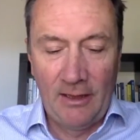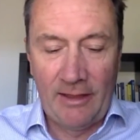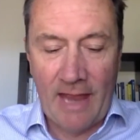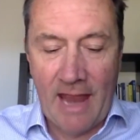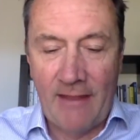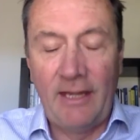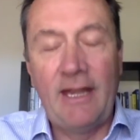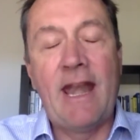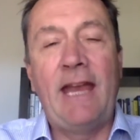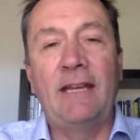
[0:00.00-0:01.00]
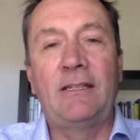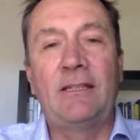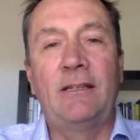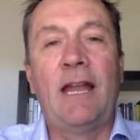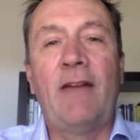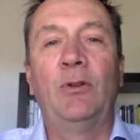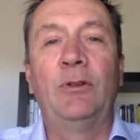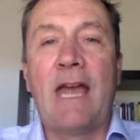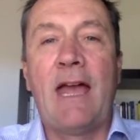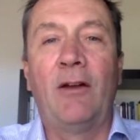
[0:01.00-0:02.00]
Then the next level
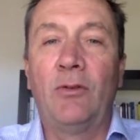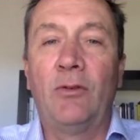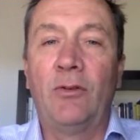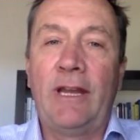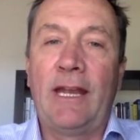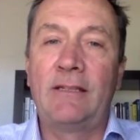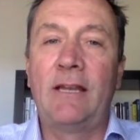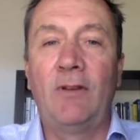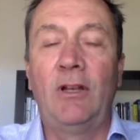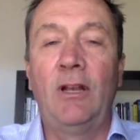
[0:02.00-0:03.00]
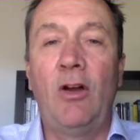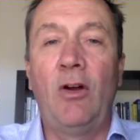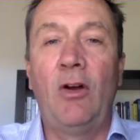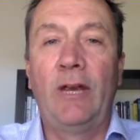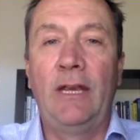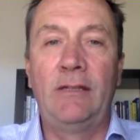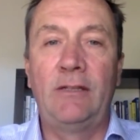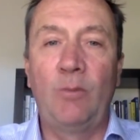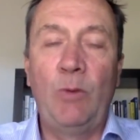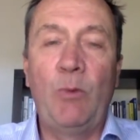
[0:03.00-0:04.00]
down, or the next level along,
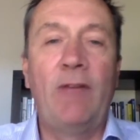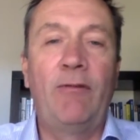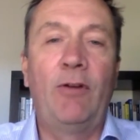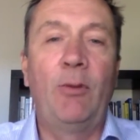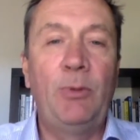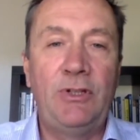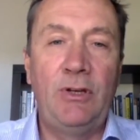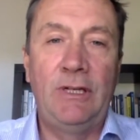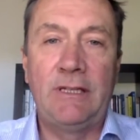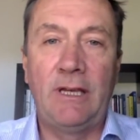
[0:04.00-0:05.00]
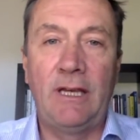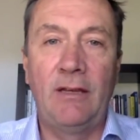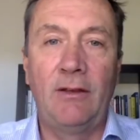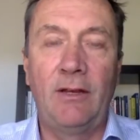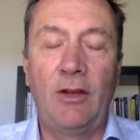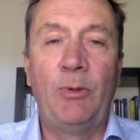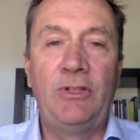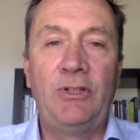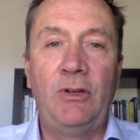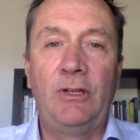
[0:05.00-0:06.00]
is we buy for opportunity. The
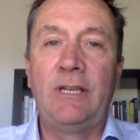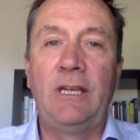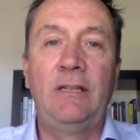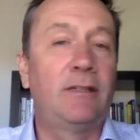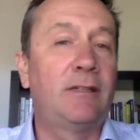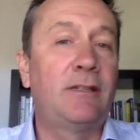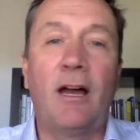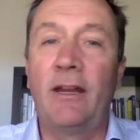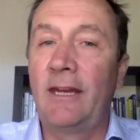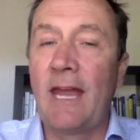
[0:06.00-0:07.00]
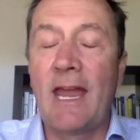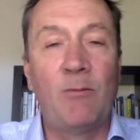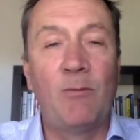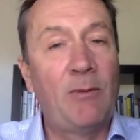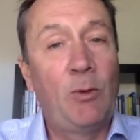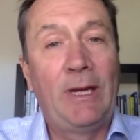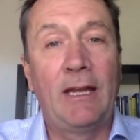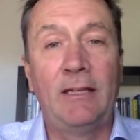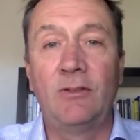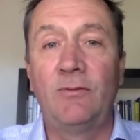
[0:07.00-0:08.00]
opportunity to start again, maybe we're
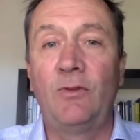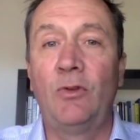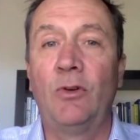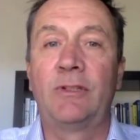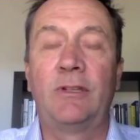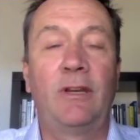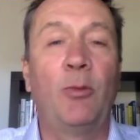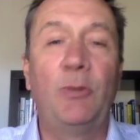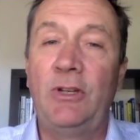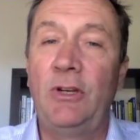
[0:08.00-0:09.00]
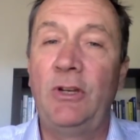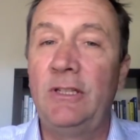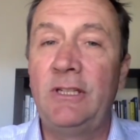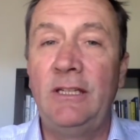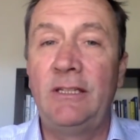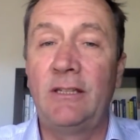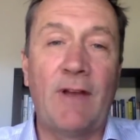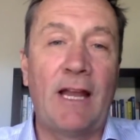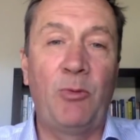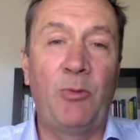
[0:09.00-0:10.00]
getting divorced, or the opportunity to
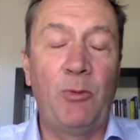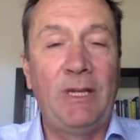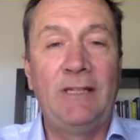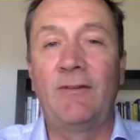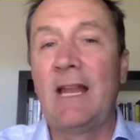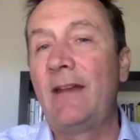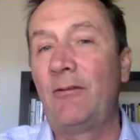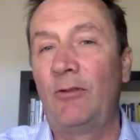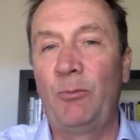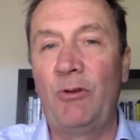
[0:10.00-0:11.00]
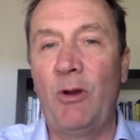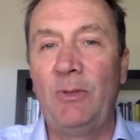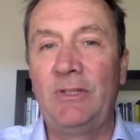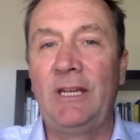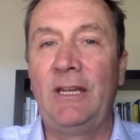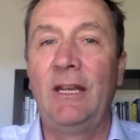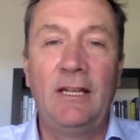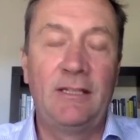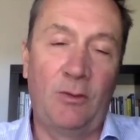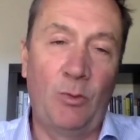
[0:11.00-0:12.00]
develop a piece of land or a property
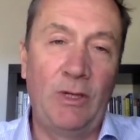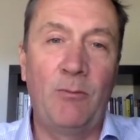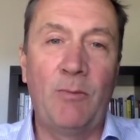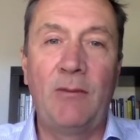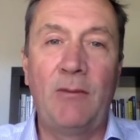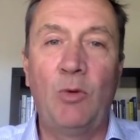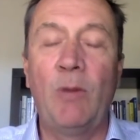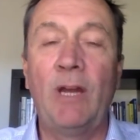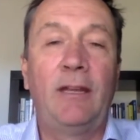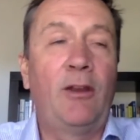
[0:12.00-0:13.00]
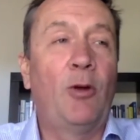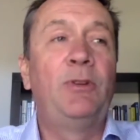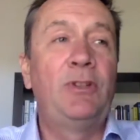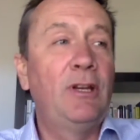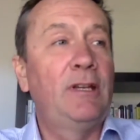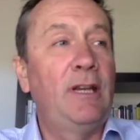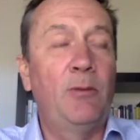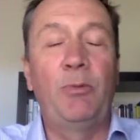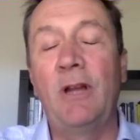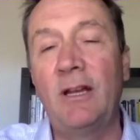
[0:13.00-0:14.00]
so that we can make more money, the opportunity to
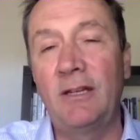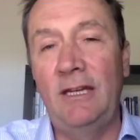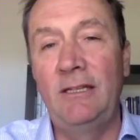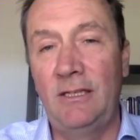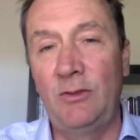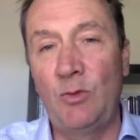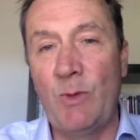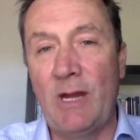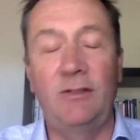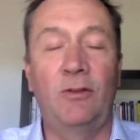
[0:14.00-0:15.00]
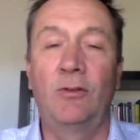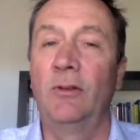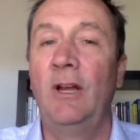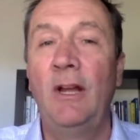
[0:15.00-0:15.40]
put our kids into a better school,